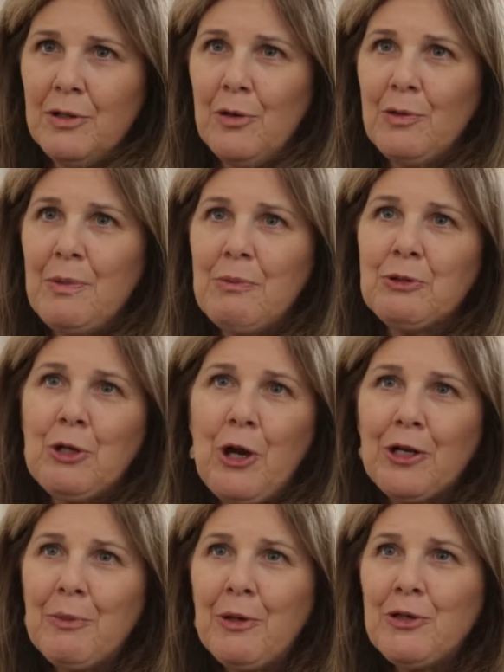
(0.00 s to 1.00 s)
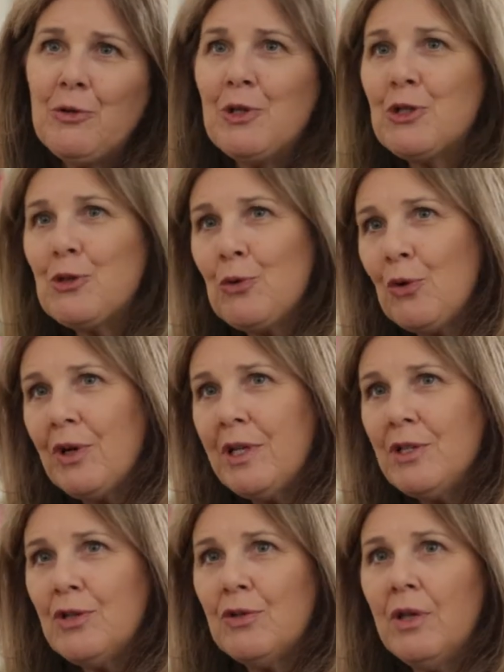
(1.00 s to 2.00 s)
You know, people talk about doing
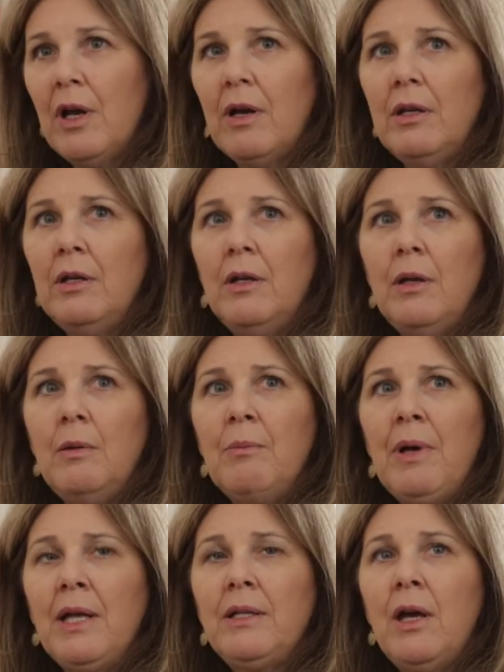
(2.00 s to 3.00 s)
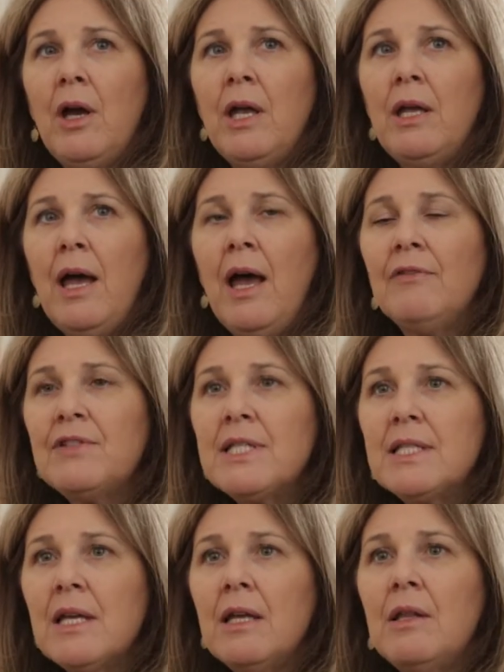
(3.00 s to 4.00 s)
stories. But I have to
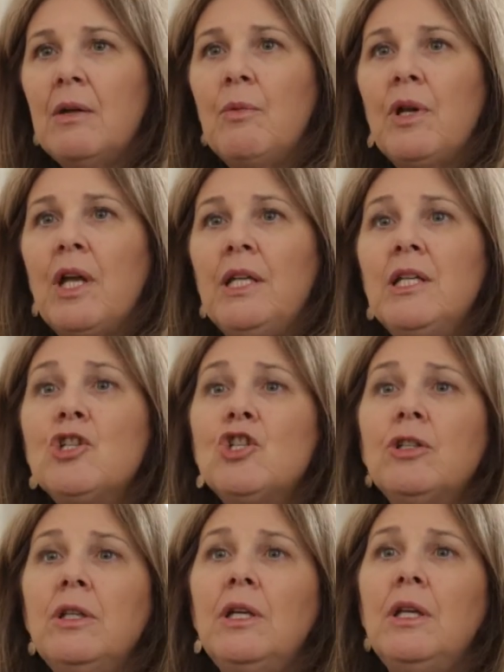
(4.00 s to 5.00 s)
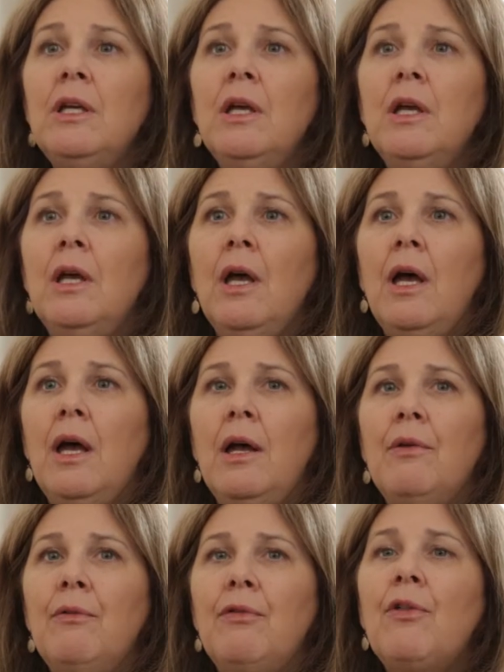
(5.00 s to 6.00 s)
say that when I initially
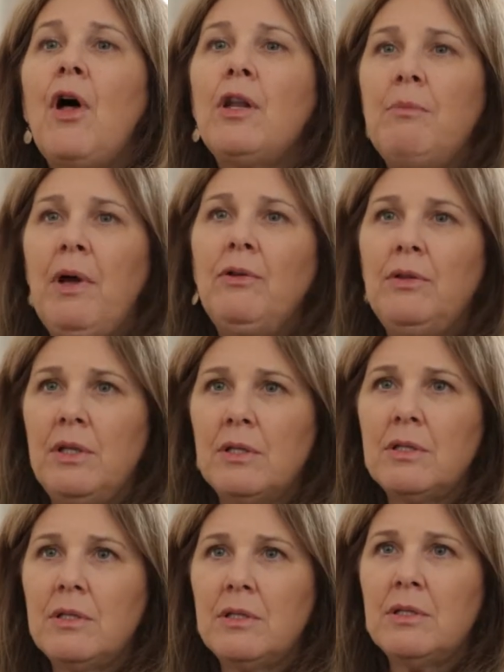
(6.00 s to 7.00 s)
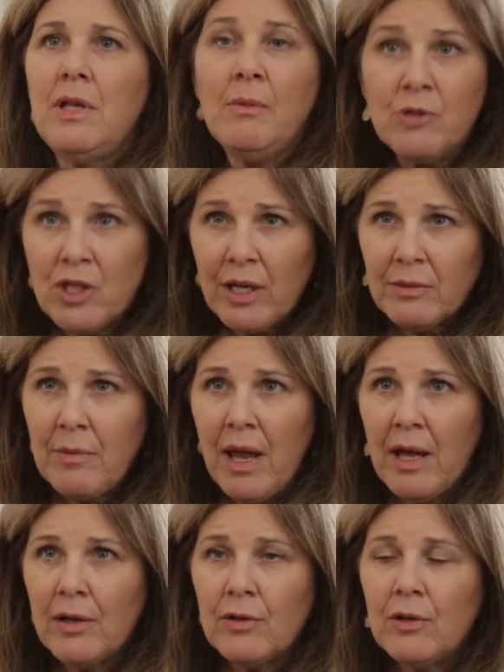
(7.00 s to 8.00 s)
thought about this subject
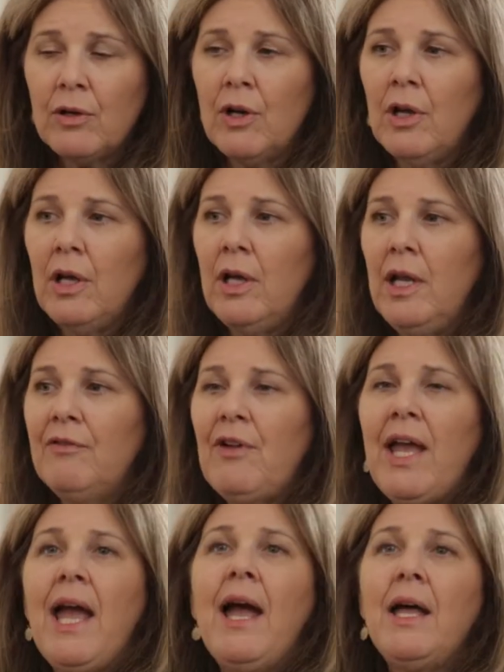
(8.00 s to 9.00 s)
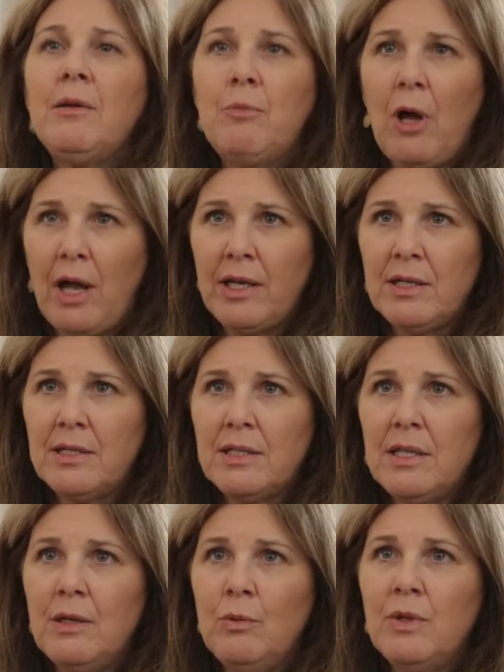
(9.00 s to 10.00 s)
matter, if I had a bias,
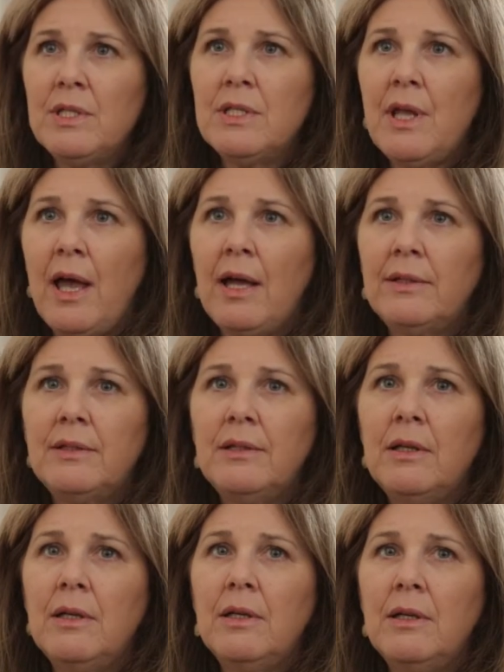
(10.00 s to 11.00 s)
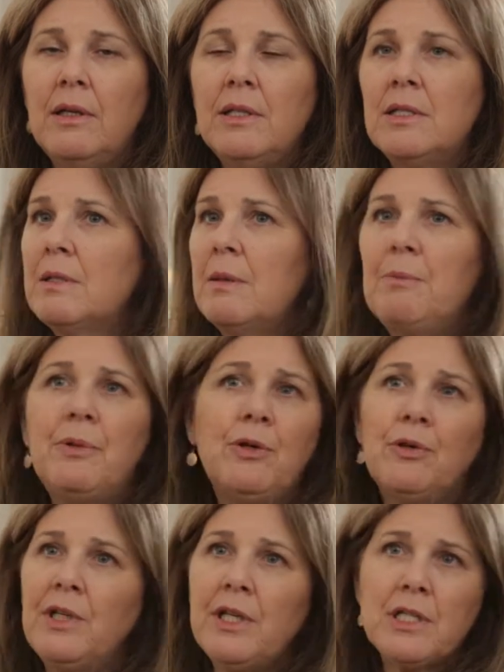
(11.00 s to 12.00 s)
it was that it's
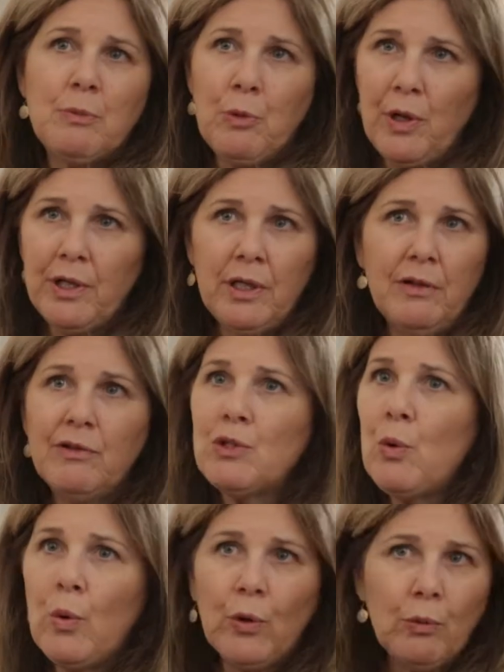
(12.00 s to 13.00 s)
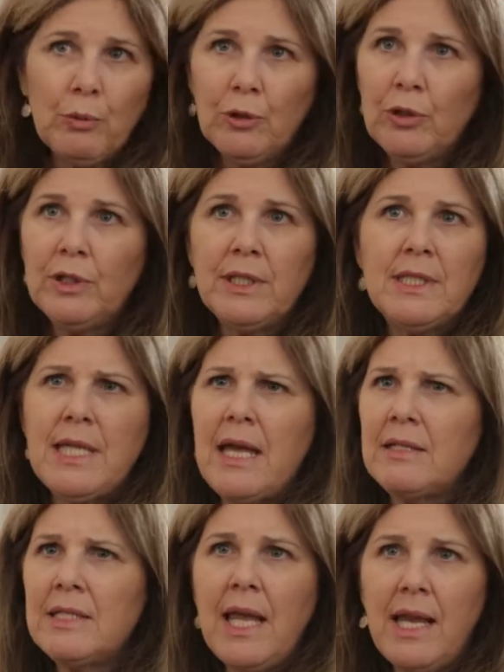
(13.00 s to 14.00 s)
purely exploitative, it's horrible, it
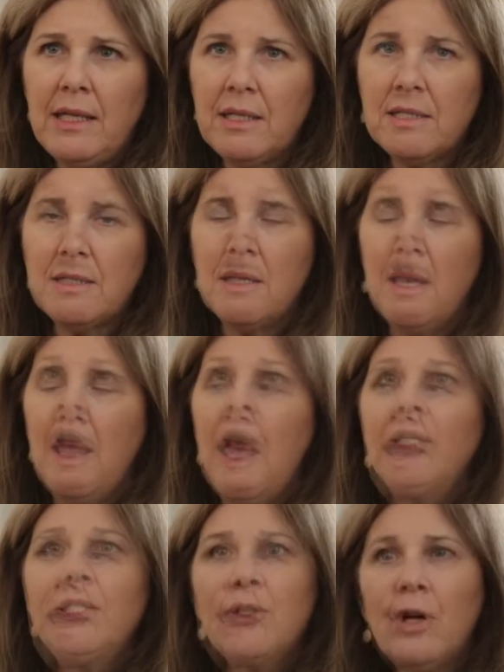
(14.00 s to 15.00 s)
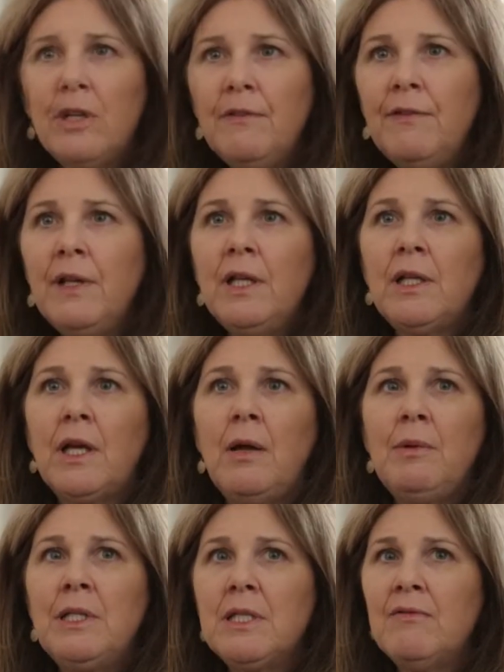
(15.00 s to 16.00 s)
sounds heinous. I started feeling like
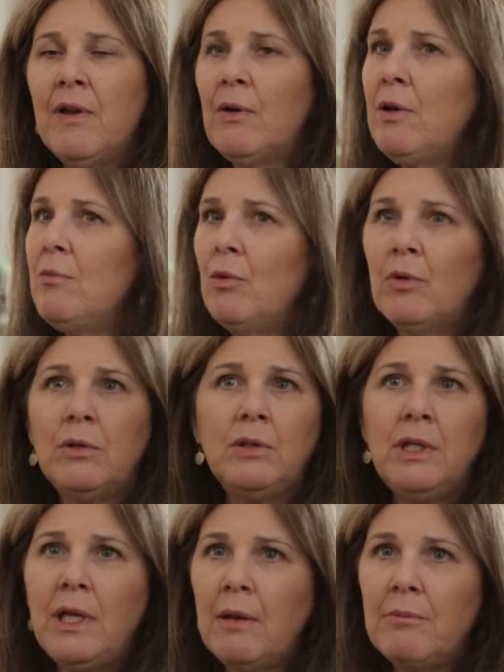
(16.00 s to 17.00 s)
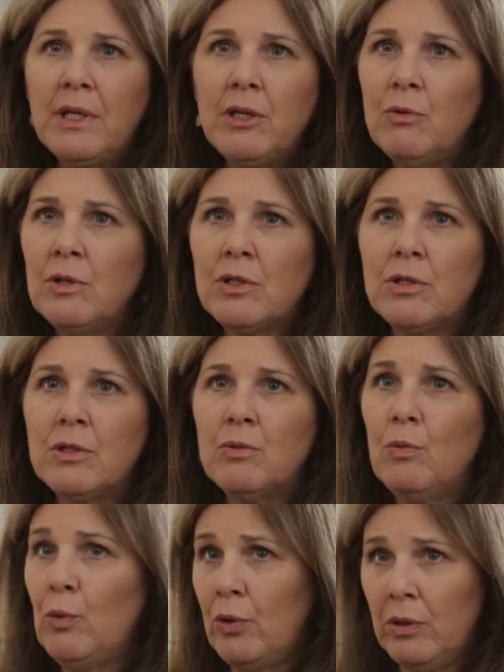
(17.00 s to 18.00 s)
I'm in this very morally ambiguous
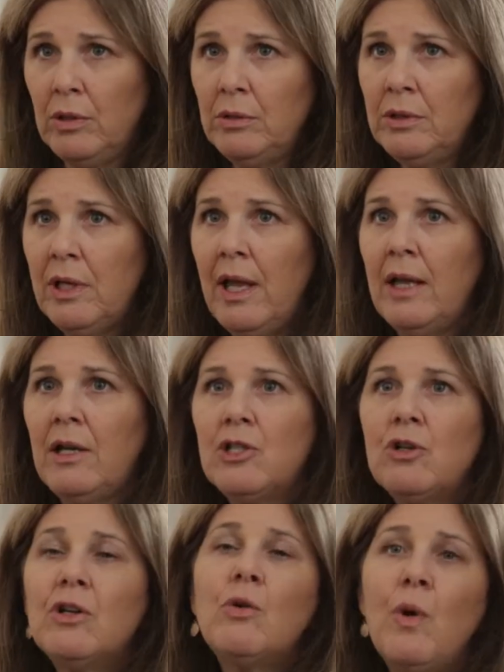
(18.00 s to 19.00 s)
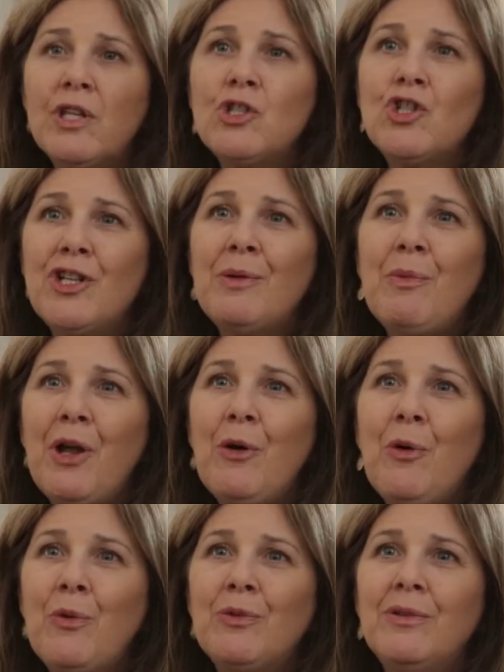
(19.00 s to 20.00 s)
world, and I started questioning my
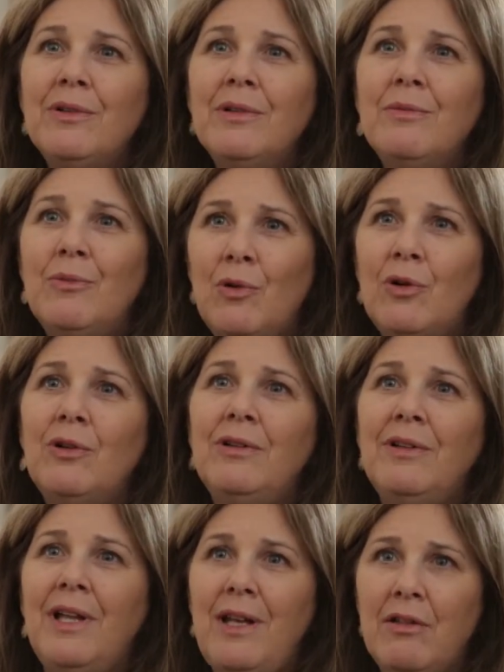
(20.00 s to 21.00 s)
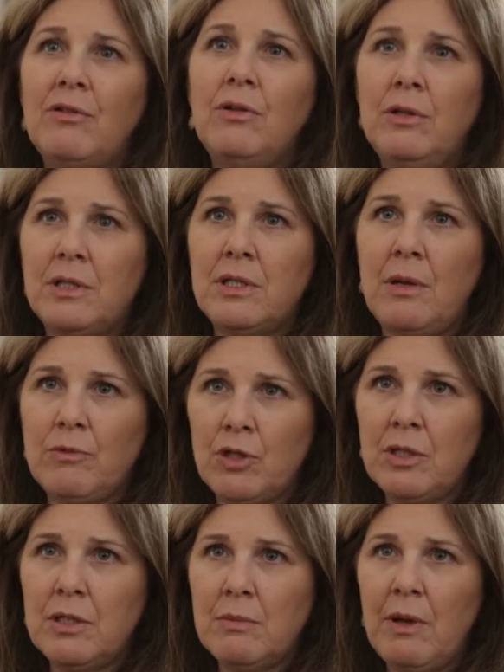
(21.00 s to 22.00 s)
own moral and ethical
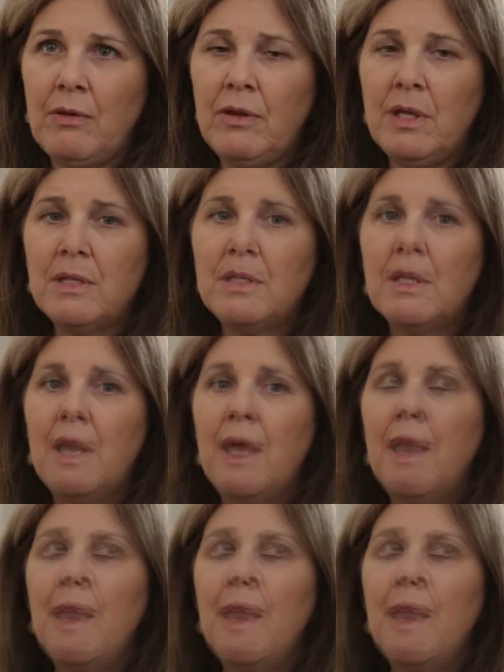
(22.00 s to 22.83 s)
assumptions about this.